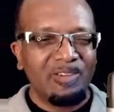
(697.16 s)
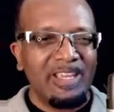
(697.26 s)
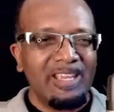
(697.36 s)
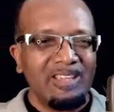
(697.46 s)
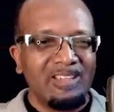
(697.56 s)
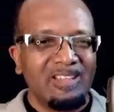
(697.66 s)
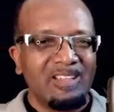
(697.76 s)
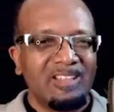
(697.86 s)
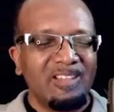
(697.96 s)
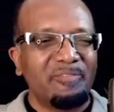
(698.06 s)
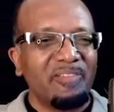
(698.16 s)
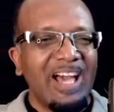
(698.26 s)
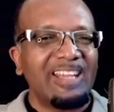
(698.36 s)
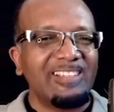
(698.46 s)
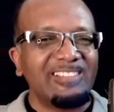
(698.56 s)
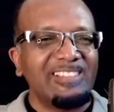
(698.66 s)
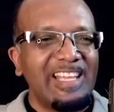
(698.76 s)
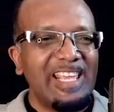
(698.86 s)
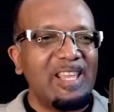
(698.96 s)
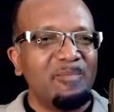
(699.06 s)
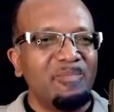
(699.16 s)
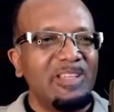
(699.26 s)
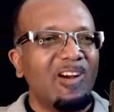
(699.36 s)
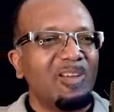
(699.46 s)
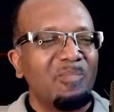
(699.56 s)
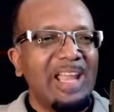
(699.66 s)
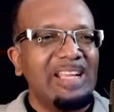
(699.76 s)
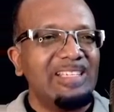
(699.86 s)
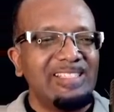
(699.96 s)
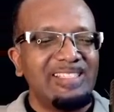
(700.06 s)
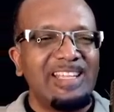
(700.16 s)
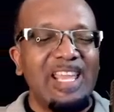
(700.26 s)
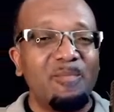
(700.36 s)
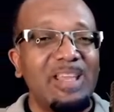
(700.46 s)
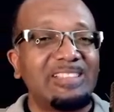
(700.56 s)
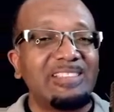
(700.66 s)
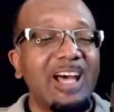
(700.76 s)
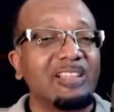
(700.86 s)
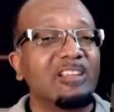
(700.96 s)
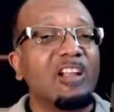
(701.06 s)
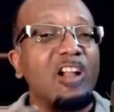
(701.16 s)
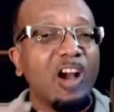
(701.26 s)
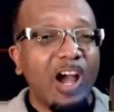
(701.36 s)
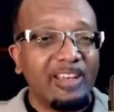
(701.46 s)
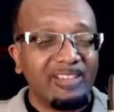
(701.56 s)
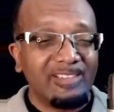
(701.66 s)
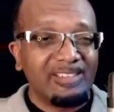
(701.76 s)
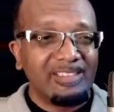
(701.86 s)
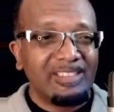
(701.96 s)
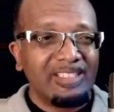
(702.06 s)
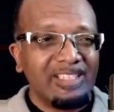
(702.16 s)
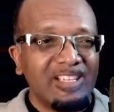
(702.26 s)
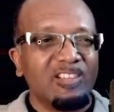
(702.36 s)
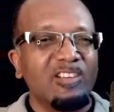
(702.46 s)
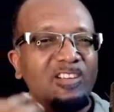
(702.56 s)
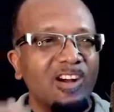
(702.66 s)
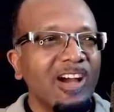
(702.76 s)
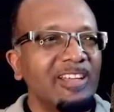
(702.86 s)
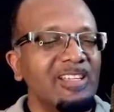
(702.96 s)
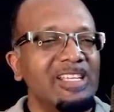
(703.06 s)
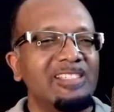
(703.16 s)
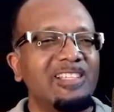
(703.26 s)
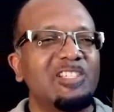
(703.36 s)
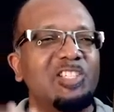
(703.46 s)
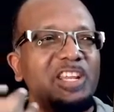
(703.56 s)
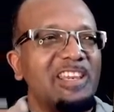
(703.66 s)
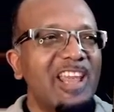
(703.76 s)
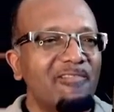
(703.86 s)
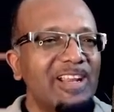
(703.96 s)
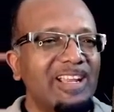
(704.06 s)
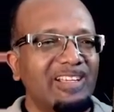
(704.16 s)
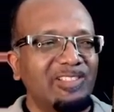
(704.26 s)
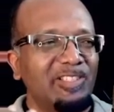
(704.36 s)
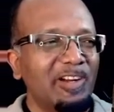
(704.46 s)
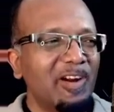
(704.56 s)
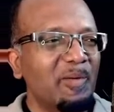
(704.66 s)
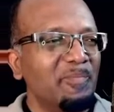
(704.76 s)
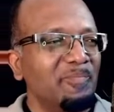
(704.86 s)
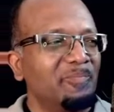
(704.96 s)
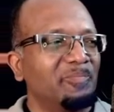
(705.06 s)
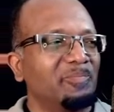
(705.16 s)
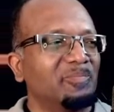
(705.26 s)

Okay? The Father's name, the Almighty's name, is not God. God is a generic term